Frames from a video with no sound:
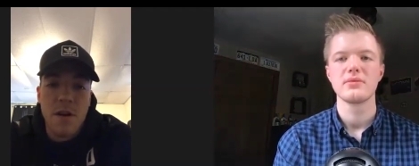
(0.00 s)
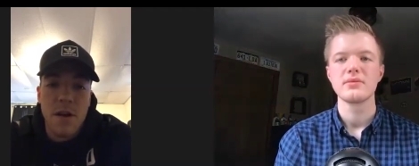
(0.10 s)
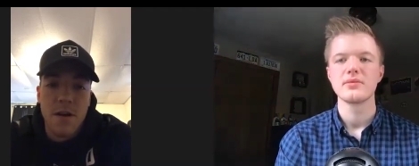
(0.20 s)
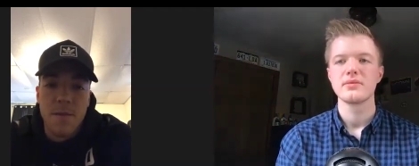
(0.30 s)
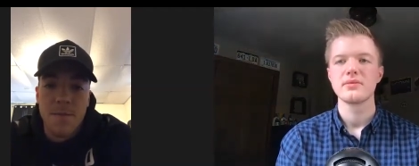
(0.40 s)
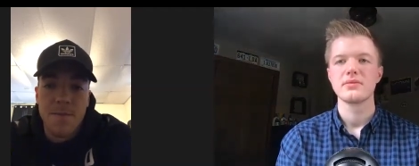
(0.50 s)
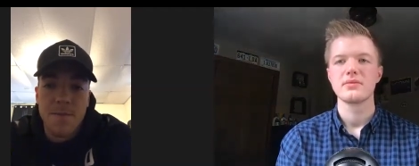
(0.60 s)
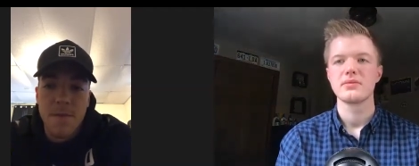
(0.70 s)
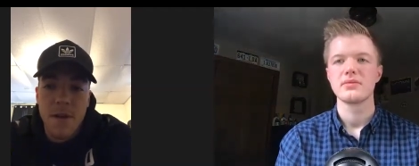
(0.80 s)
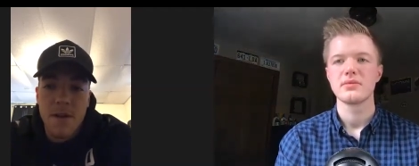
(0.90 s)
Speaker 1: um,
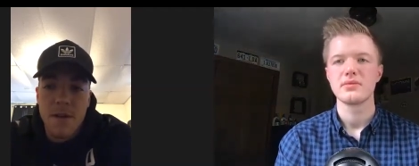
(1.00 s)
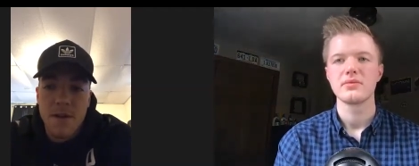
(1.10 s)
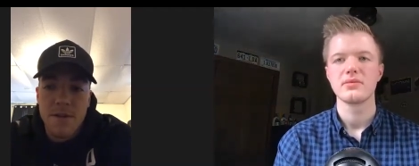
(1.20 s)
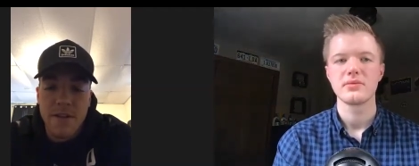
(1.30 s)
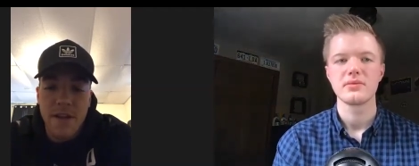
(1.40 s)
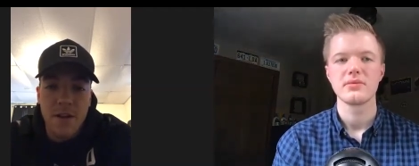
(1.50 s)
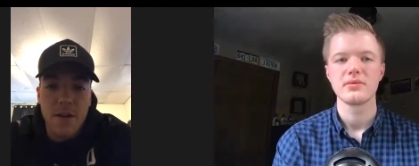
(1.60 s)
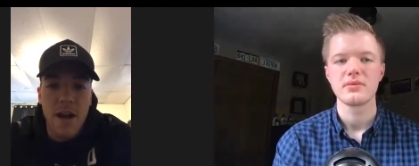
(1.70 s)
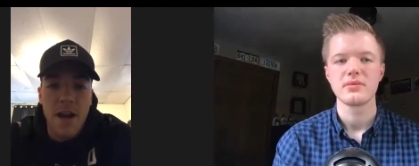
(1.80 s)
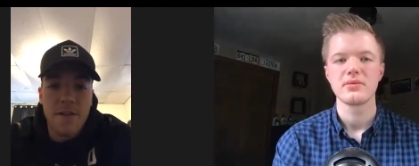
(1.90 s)
just getting
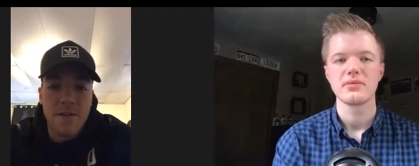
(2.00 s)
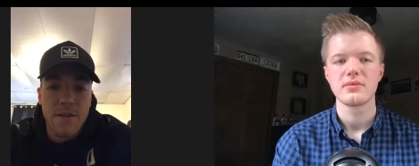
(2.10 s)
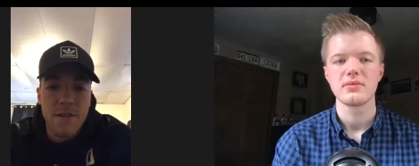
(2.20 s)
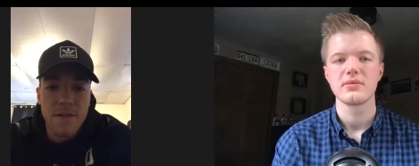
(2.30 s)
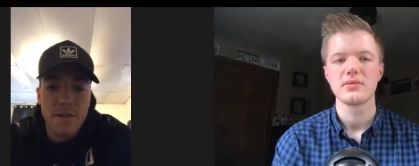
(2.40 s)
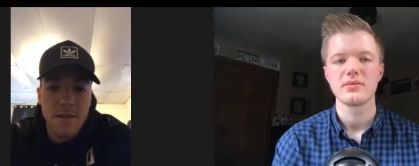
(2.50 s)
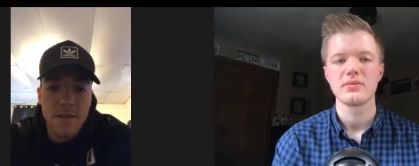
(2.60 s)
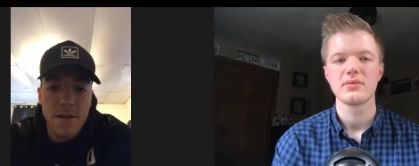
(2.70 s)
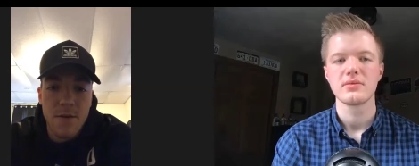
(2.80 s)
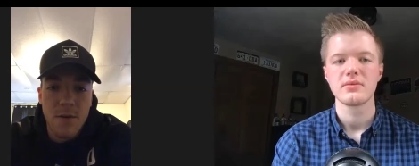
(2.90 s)
creative and
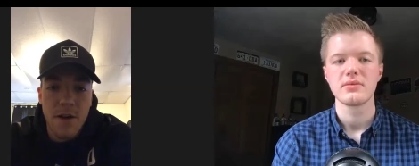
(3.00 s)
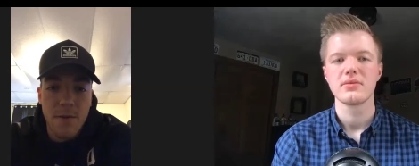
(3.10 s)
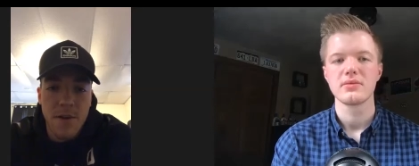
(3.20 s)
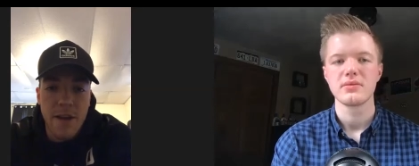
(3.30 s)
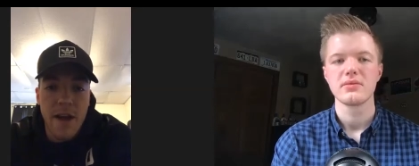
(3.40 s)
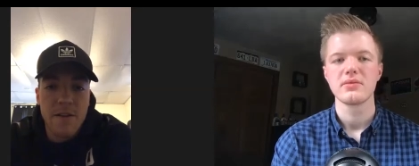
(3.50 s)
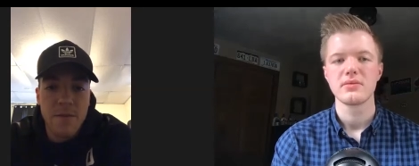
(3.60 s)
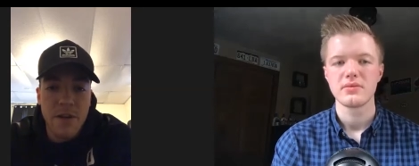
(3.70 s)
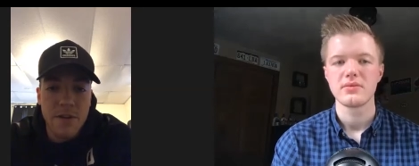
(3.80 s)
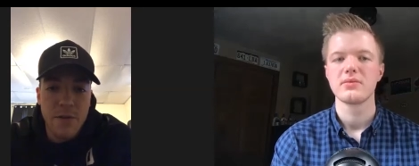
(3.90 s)
working with the guys
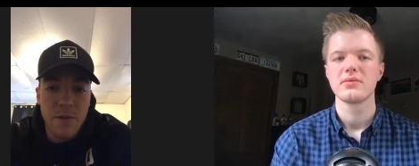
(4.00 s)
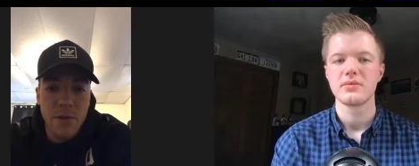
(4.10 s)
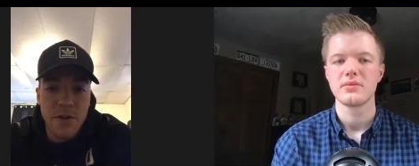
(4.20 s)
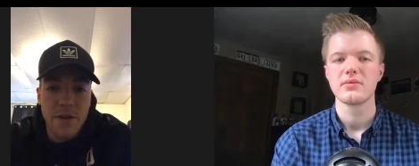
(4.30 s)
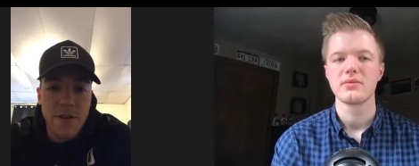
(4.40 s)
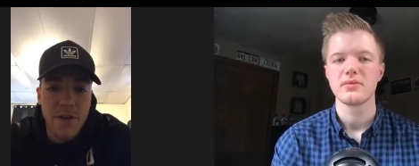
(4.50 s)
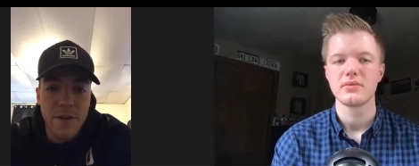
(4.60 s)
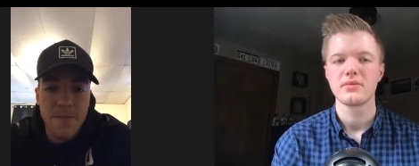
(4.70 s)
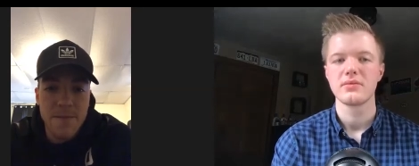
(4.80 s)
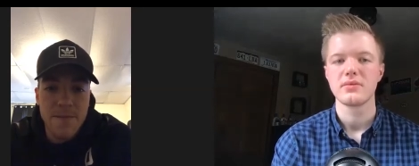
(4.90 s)
and make sure we're pushing each
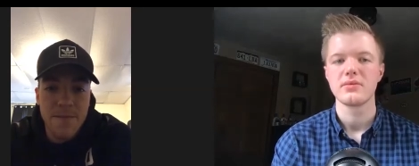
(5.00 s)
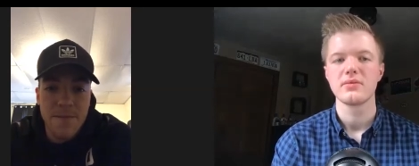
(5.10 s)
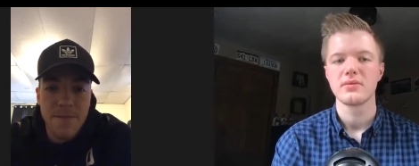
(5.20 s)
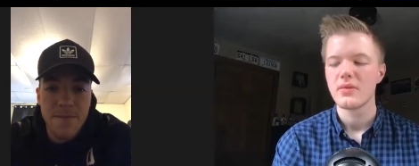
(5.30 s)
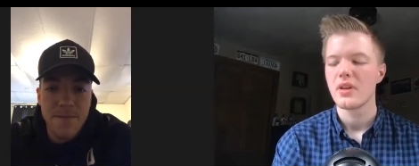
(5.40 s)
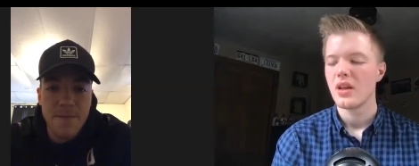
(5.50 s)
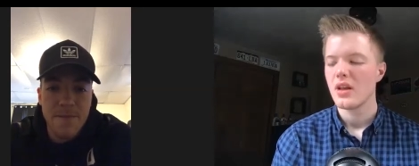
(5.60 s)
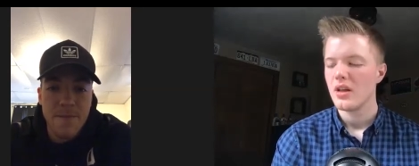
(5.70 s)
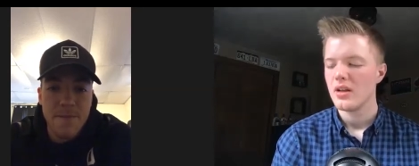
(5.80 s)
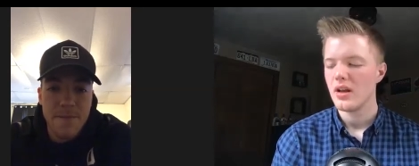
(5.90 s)
other.
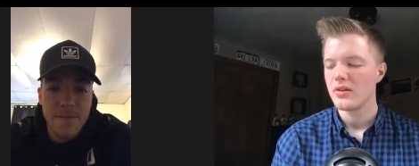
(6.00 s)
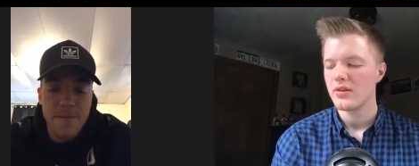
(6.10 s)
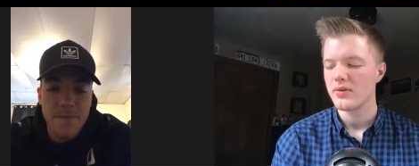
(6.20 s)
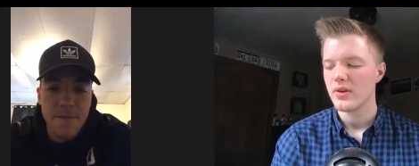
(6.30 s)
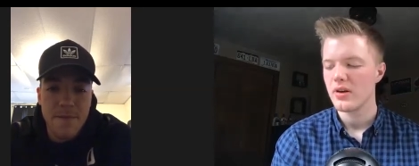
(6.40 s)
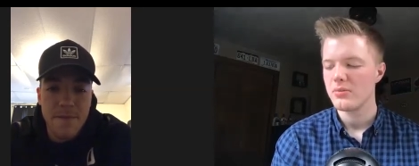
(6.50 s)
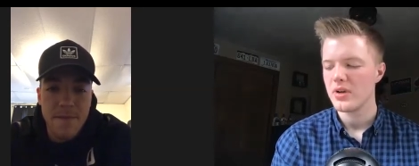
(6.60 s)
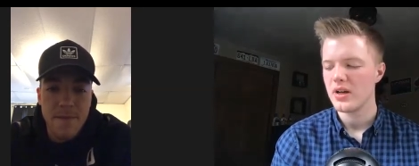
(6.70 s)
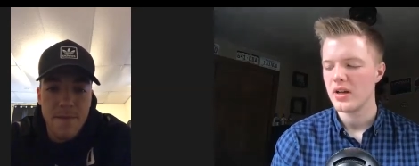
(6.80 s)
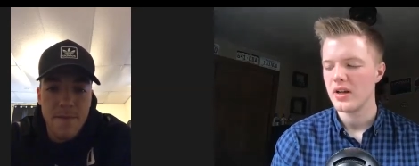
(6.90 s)
Speaker 2: Now you're from
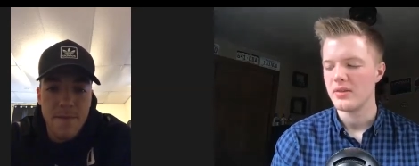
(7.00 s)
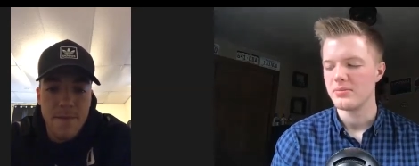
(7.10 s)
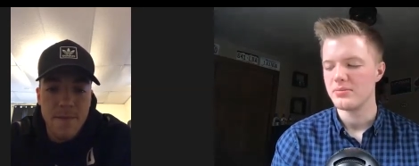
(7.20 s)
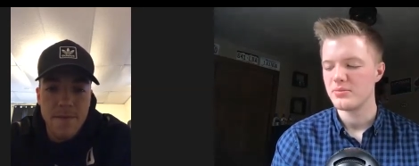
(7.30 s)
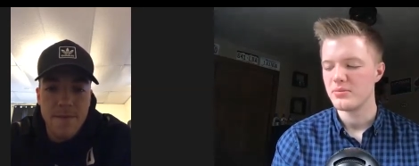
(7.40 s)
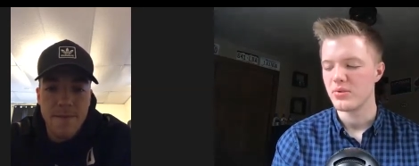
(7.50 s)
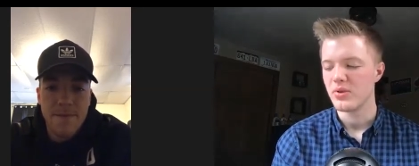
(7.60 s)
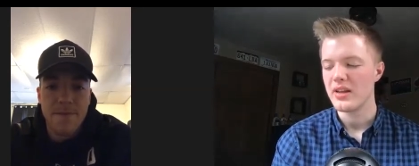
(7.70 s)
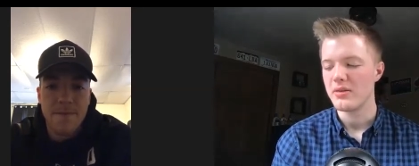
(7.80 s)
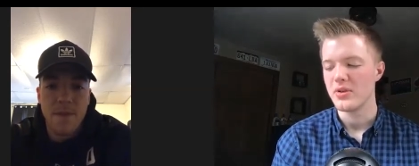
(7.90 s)
uh,
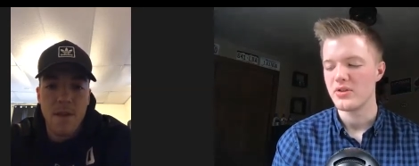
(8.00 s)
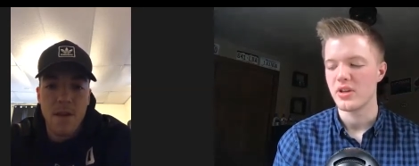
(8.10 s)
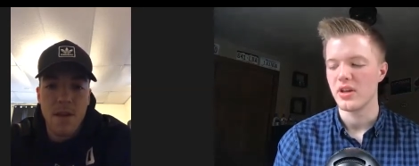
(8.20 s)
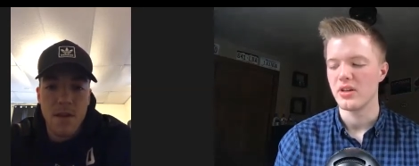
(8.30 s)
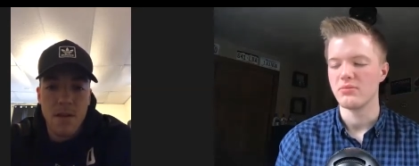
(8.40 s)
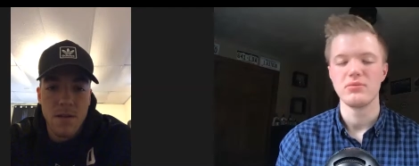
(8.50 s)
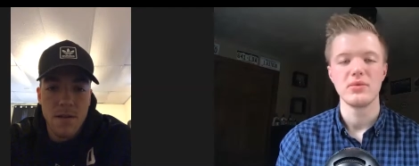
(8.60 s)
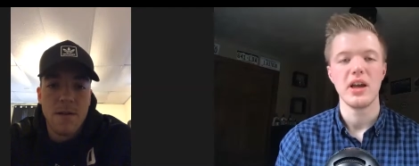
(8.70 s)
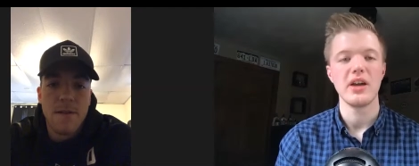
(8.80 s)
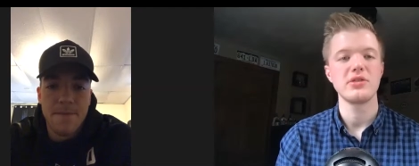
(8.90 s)
Brighton, Michigan.
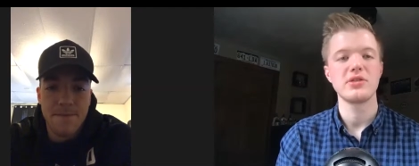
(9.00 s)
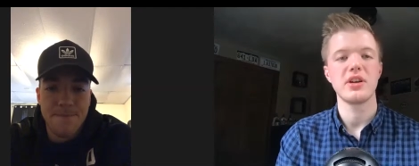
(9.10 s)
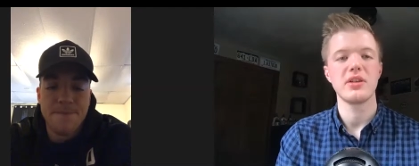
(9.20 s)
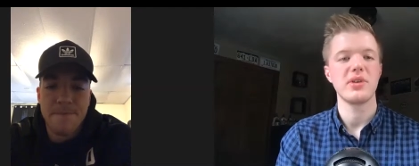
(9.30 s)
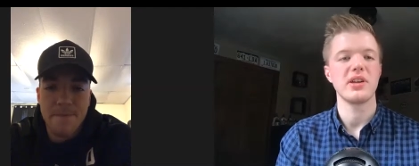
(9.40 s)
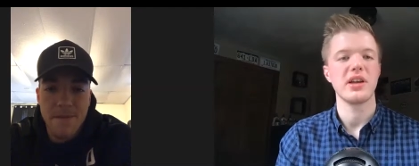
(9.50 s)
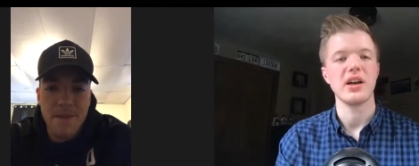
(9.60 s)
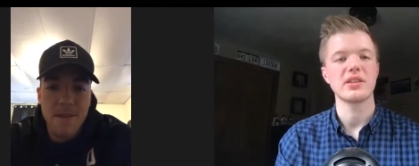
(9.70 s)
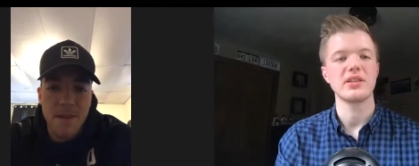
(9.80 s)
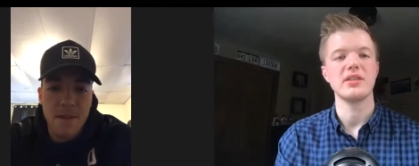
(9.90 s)
How did you mm-hmm. start mm-hmm. playing
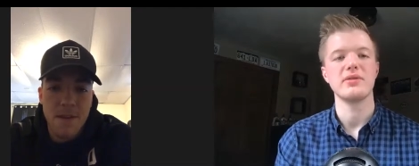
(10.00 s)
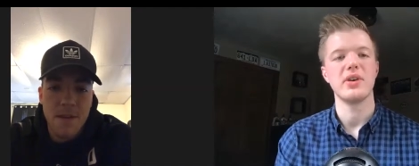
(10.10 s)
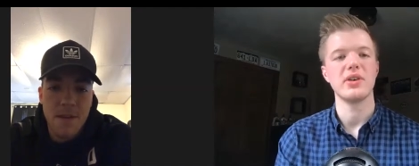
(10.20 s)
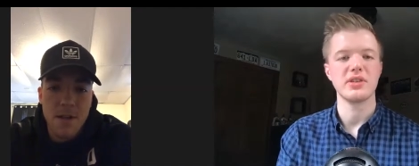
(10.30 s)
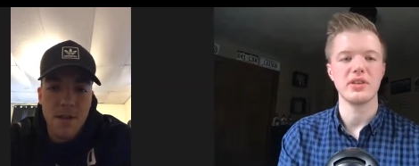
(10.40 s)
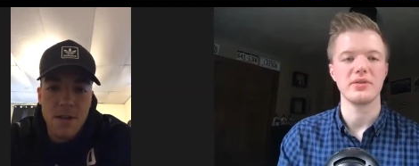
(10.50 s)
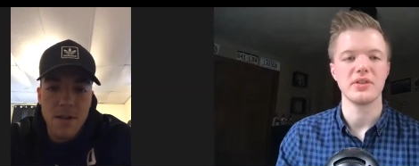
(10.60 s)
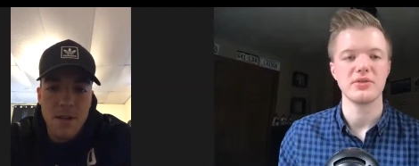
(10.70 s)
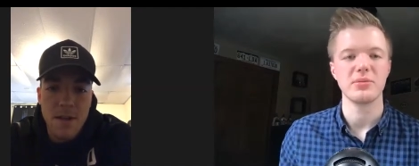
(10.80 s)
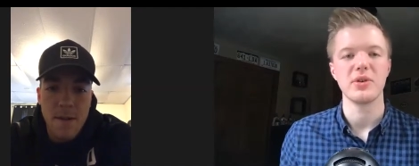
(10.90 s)
hockey and falling in love with
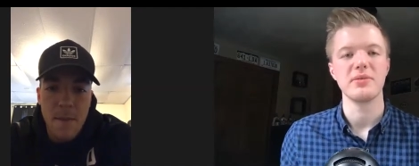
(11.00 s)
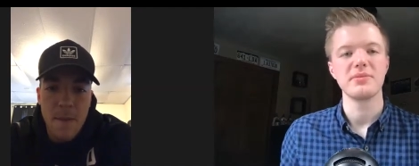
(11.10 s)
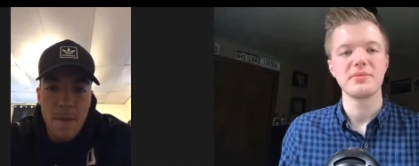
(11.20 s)
the sport?